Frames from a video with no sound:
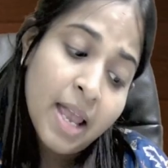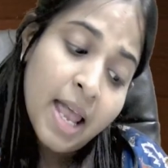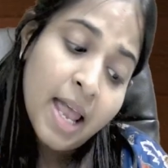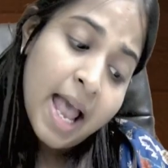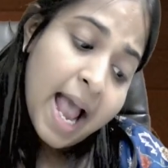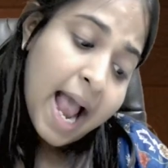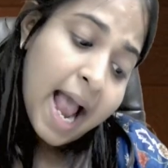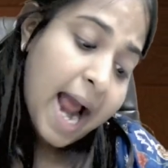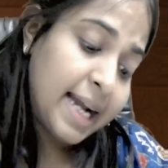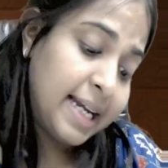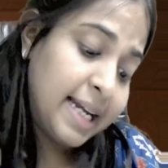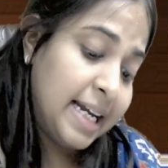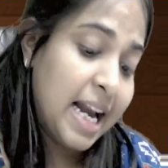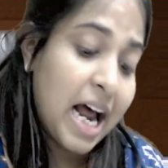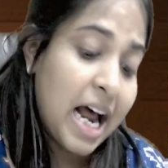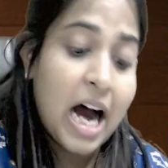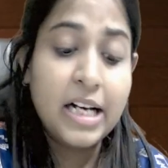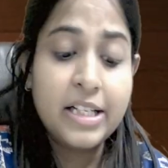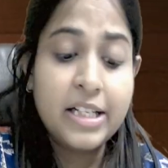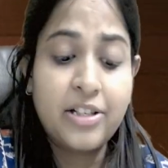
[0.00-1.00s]
And
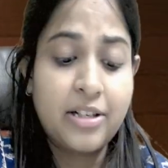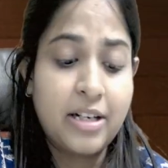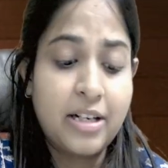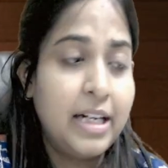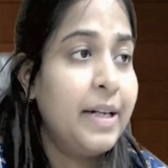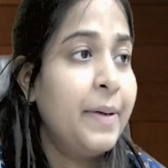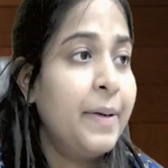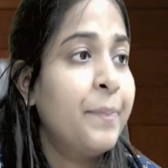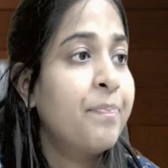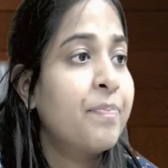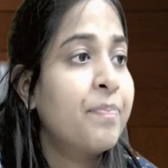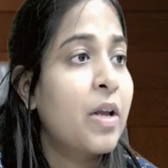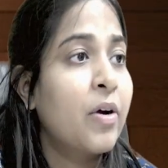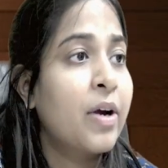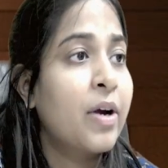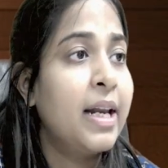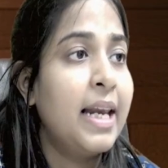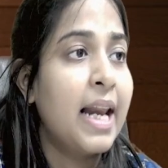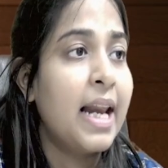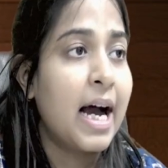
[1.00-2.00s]
lastly, okay,
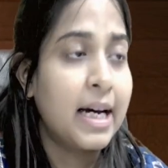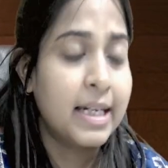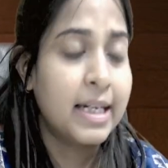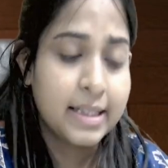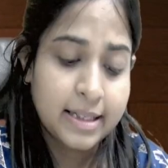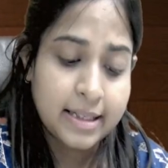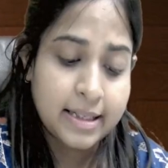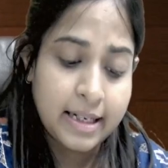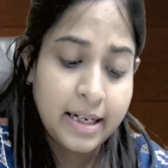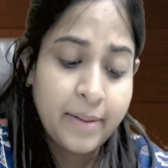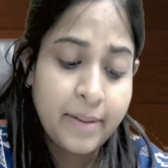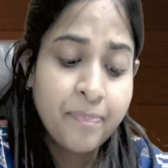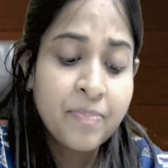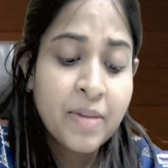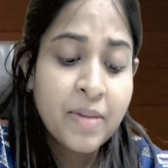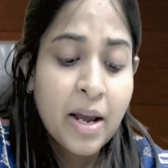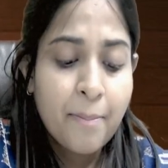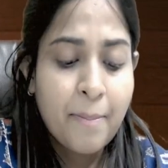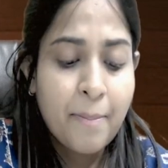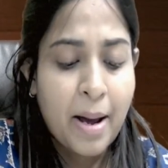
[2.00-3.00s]
lastly,
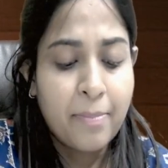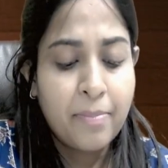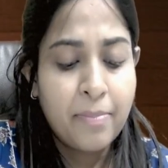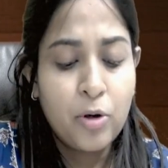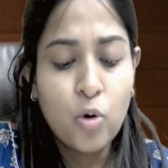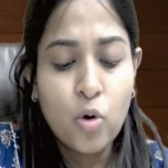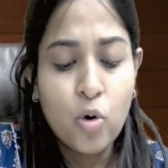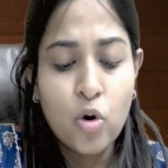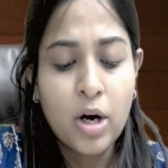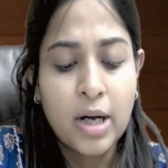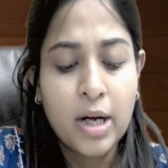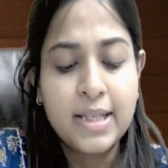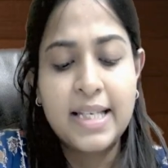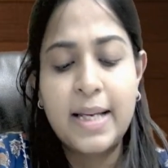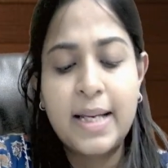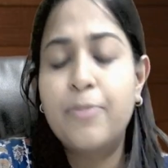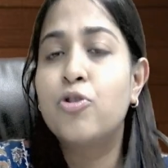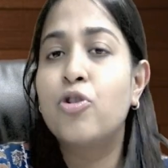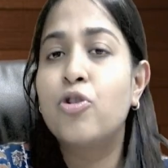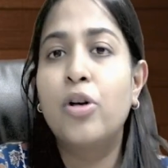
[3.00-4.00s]
ma'am, no
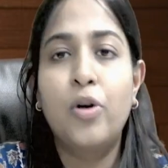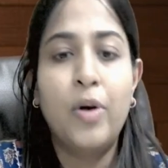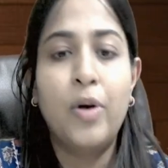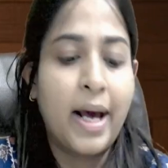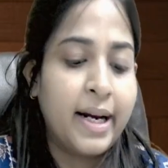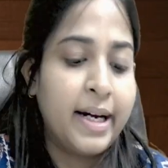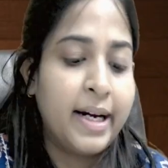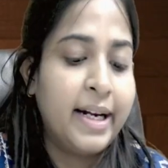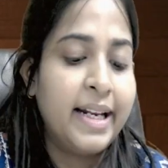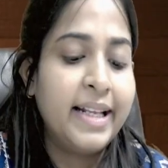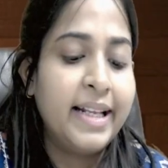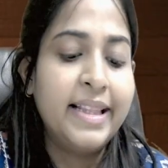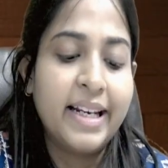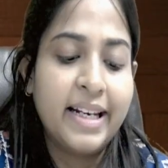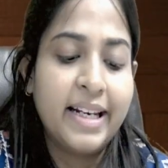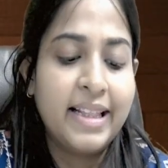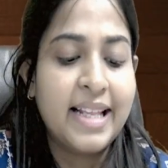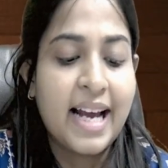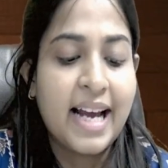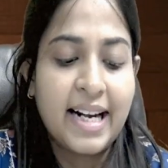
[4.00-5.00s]
conceptual clarity. Then in
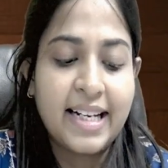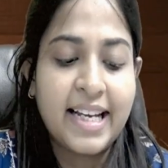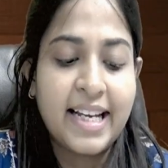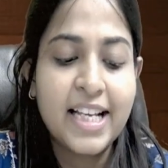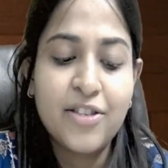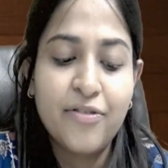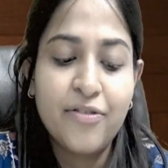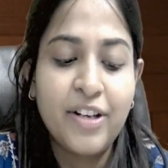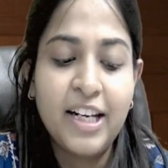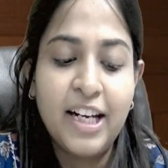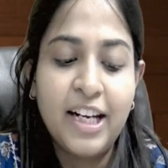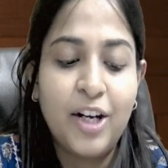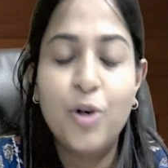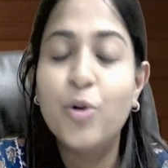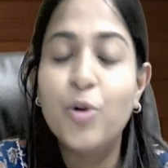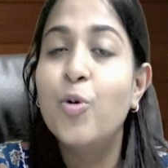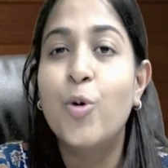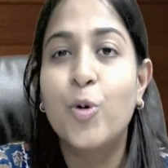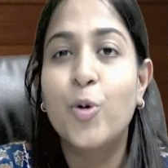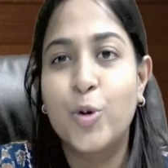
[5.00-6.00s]
that case, we need to go
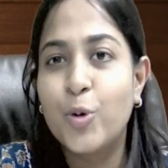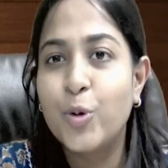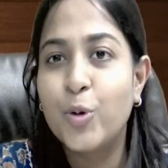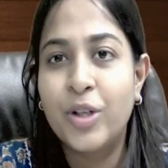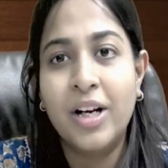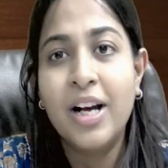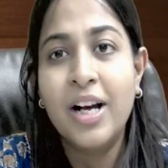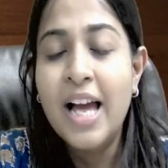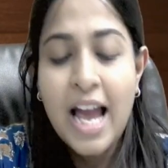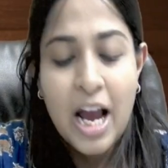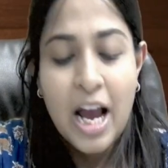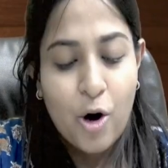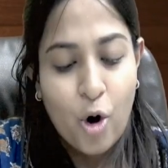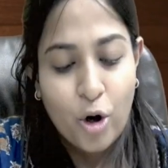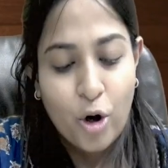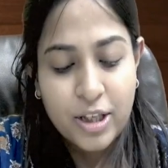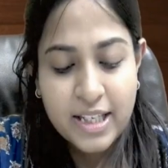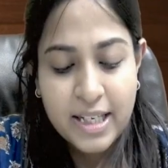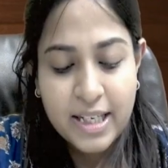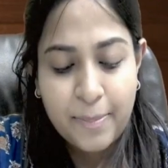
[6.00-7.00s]
through the
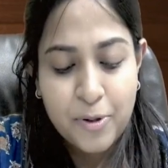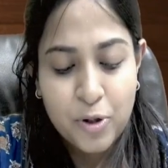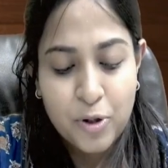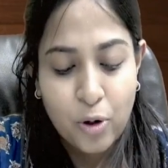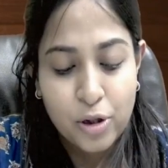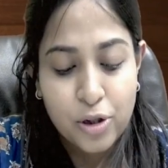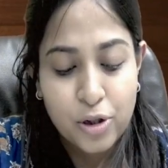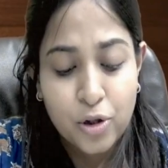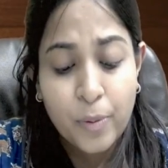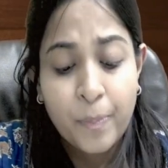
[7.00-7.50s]
concepts also.